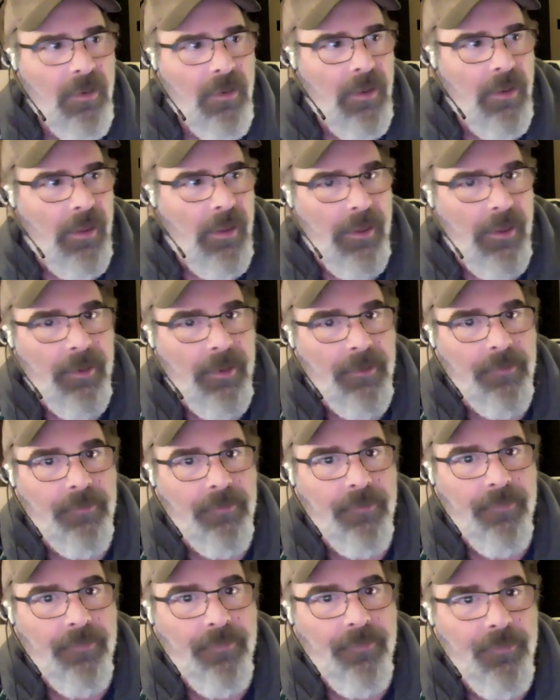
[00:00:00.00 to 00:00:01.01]
And
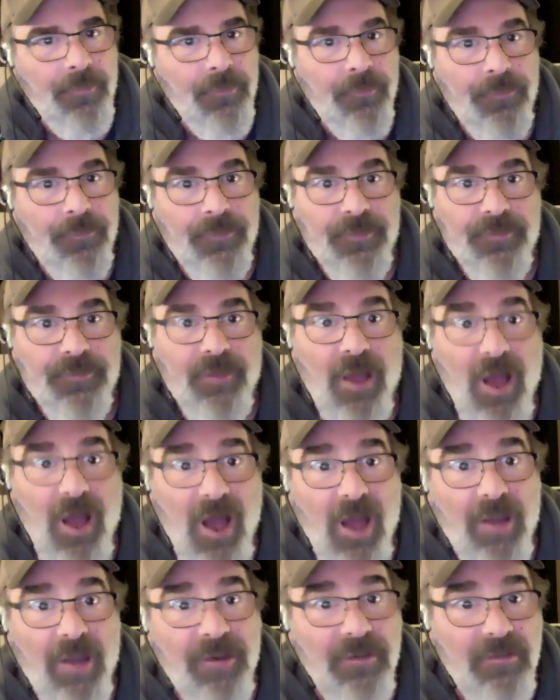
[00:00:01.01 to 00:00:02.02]
there are these hot